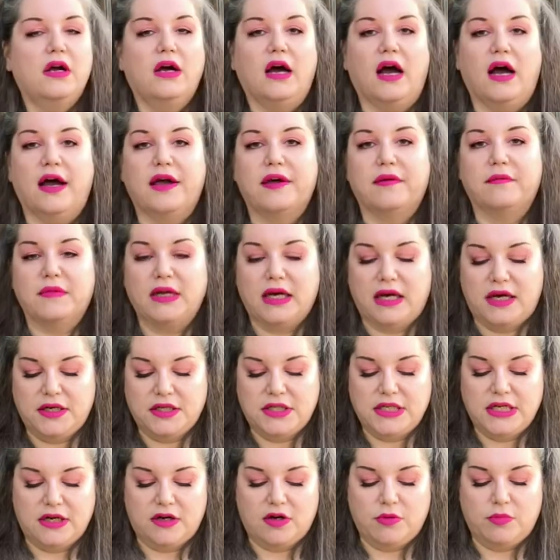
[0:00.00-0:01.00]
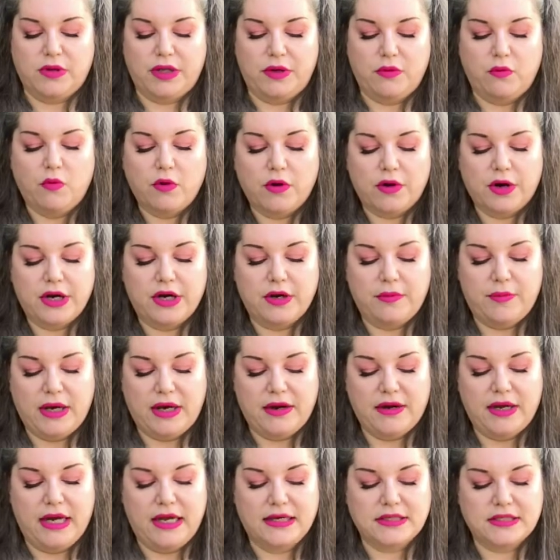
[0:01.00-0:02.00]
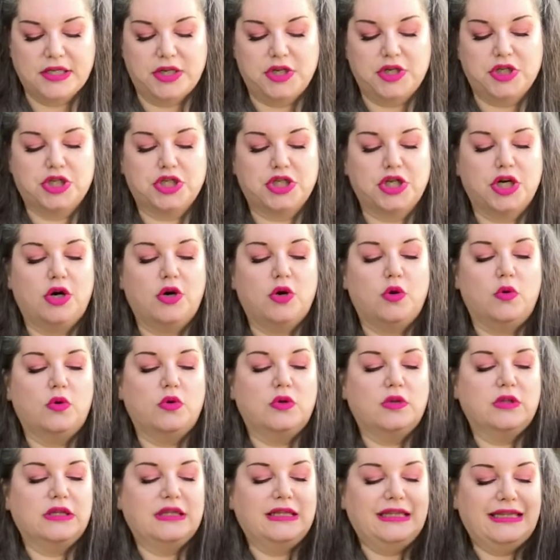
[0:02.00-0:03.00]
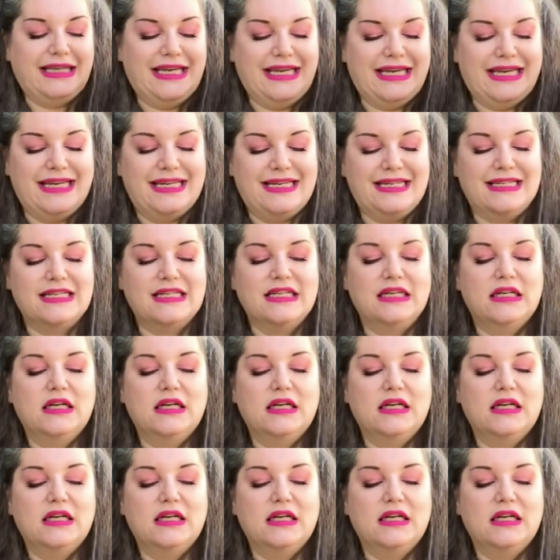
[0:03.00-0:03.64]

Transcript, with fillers: I am not terribly worried about it as a show lead.